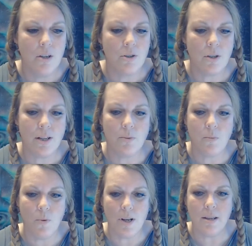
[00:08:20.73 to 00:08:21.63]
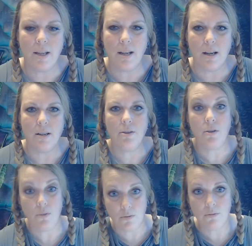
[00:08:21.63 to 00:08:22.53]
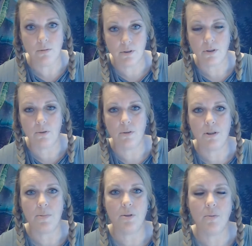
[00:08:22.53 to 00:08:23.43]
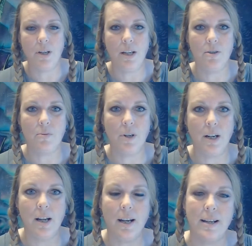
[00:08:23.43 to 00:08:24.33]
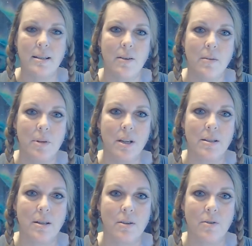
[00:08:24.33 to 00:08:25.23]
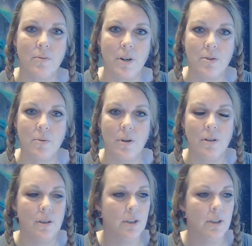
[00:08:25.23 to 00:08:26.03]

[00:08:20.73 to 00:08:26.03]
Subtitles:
So that's one thing I do is between each reading, I guess I would be considered a ritual